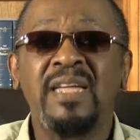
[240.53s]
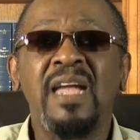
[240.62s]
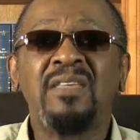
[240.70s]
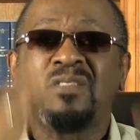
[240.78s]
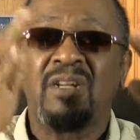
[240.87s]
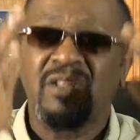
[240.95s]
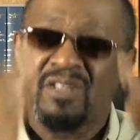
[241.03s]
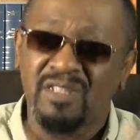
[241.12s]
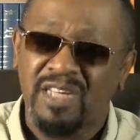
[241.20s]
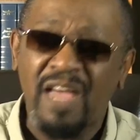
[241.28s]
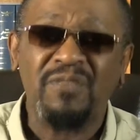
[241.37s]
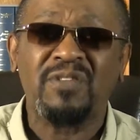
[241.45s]
these are
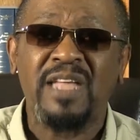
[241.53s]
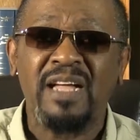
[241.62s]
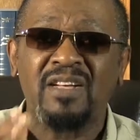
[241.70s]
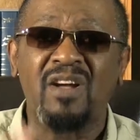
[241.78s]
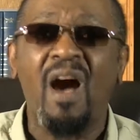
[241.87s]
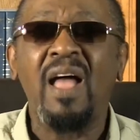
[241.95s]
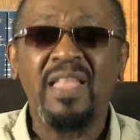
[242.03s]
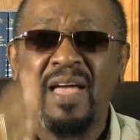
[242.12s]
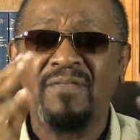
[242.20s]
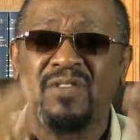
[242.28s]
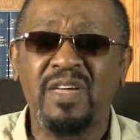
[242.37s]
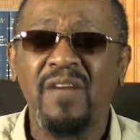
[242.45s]
gifts that God
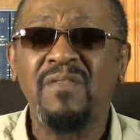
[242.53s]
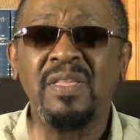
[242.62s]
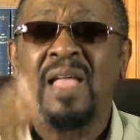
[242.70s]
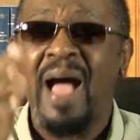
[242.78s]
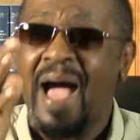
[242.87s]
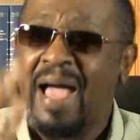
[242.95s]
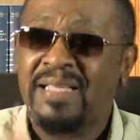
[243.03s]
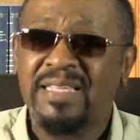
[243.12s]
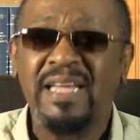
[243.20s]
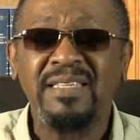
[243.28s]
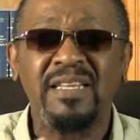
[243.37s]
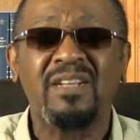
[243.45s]
have given,
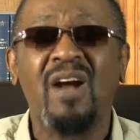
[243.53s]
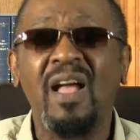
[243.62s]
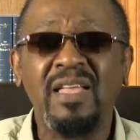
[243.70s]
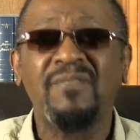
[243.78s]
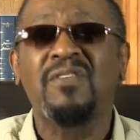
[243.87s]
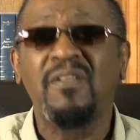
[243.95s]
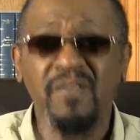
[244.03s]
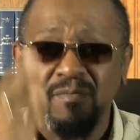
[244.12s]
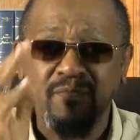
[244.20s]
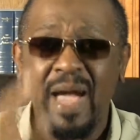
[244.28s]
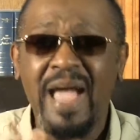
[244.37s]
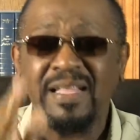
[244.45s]
ideas that God have
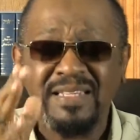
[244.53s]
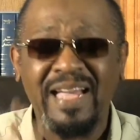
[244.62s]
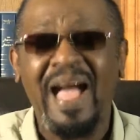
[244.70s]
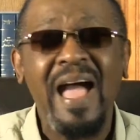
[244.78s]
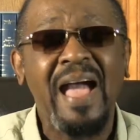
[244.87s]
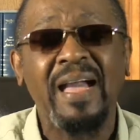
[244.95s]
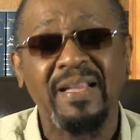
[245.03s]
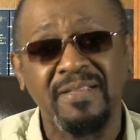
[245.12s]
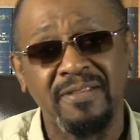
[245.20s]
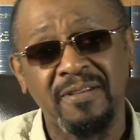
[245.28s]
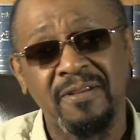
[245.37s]
given mankind.